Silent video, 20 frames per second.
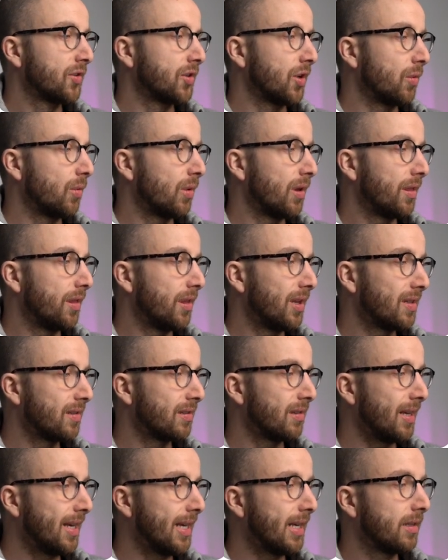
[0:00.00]
So
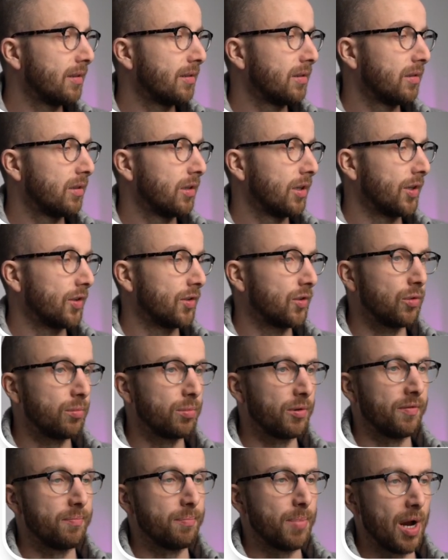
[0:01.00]
this is
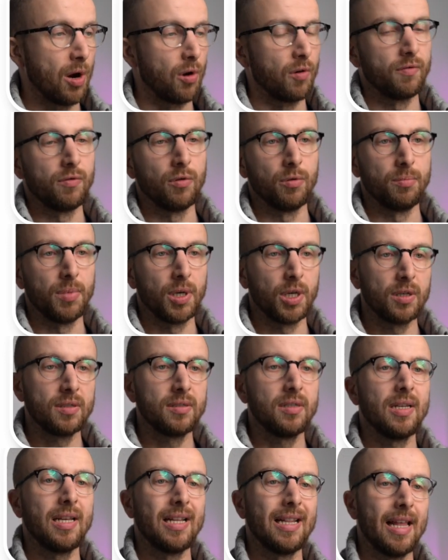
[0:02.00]
super powerful
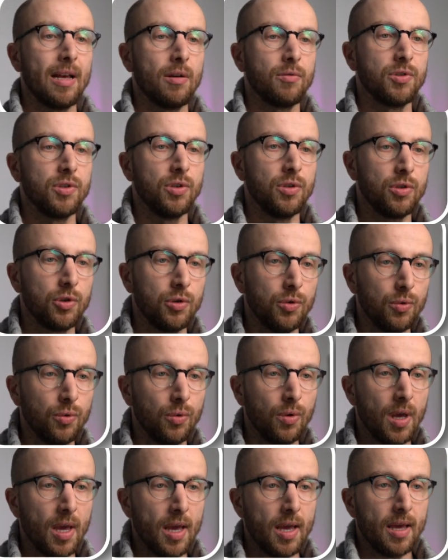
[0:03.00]
because it allows you
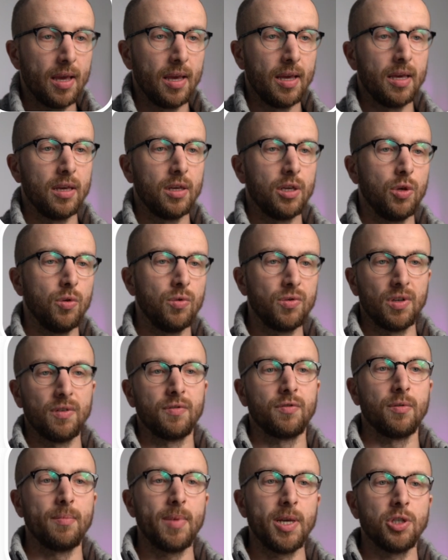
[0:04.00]
to use
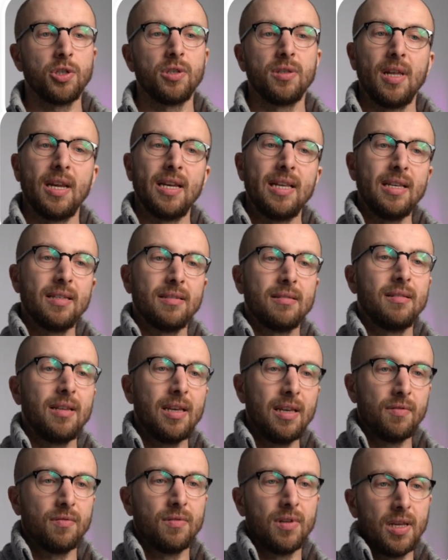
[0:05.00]
information that isn't
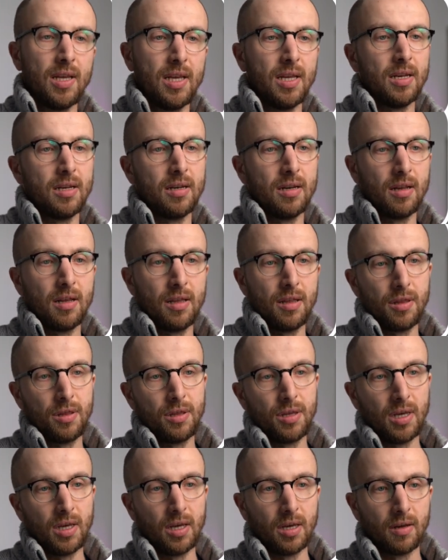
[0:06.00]
even in
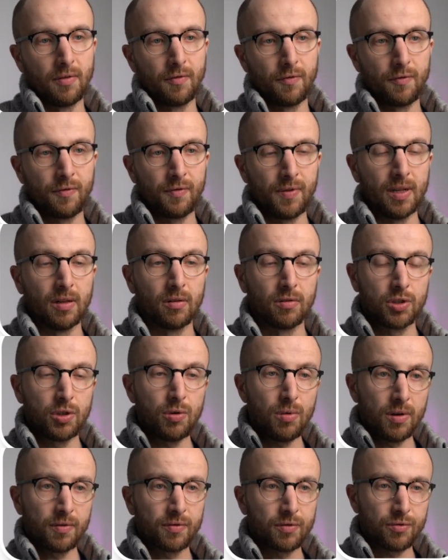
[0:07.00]
the fields
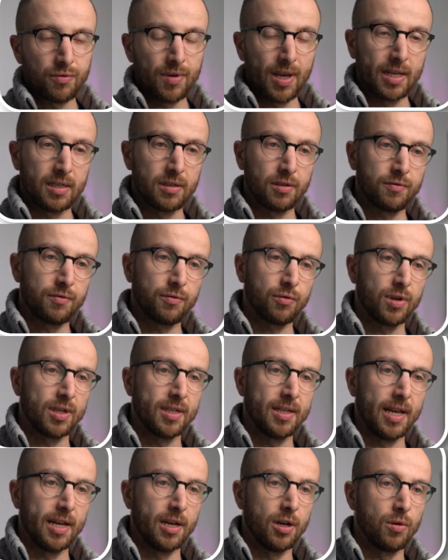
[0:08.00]
you have created for
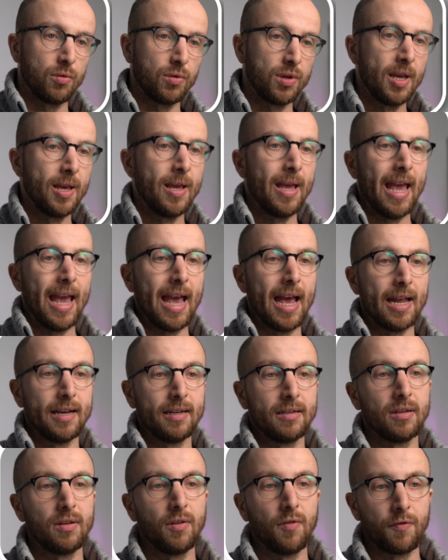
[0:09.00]
a day node
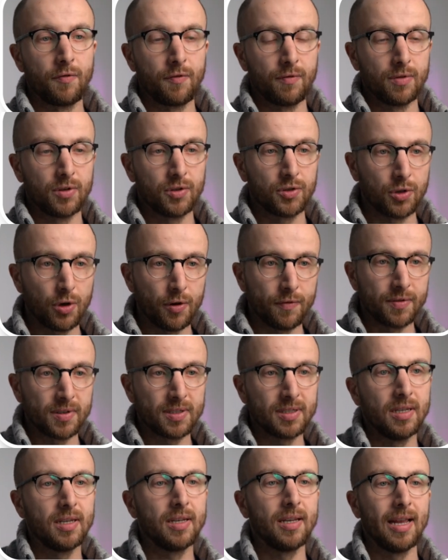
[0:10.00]
and
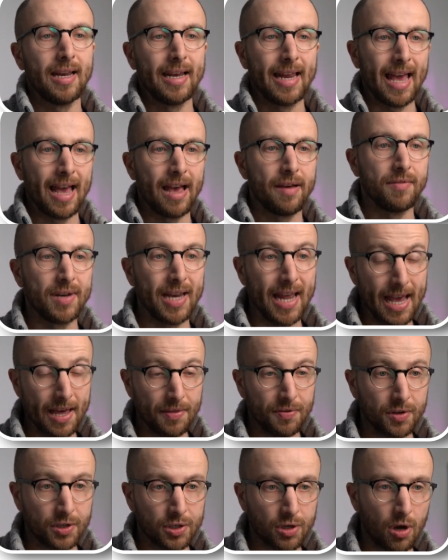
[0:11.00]
surface it and have it
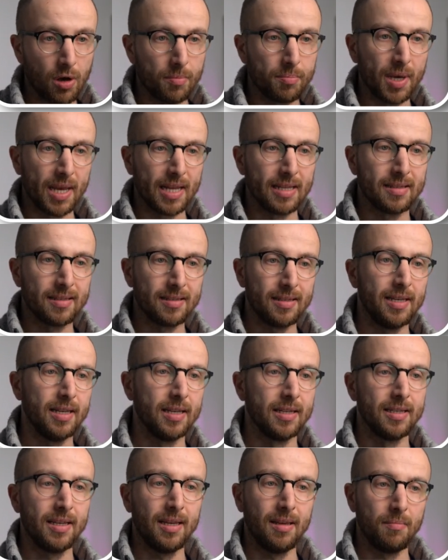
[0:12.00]
at the top and
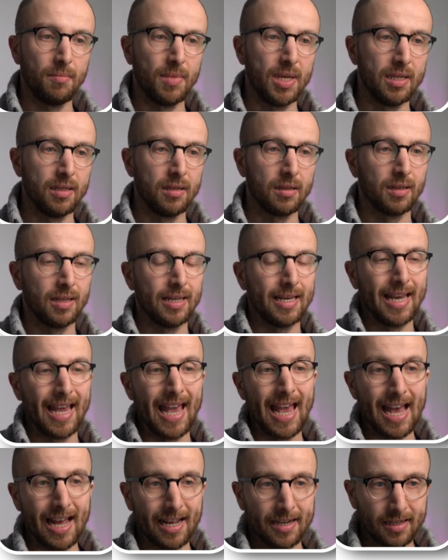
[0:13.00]
see it
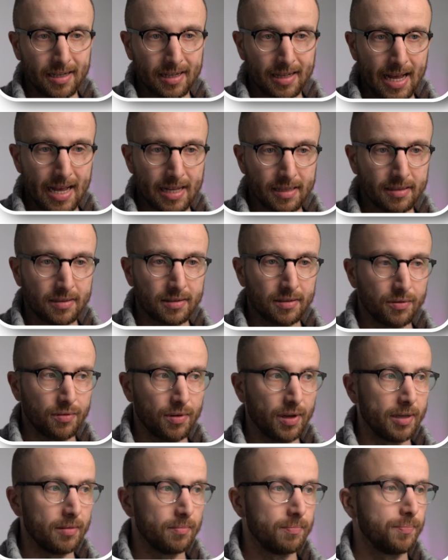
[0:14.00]
immediately at a glance,
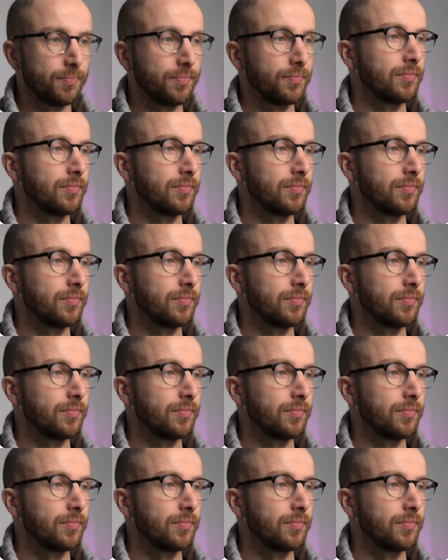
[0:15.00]
right?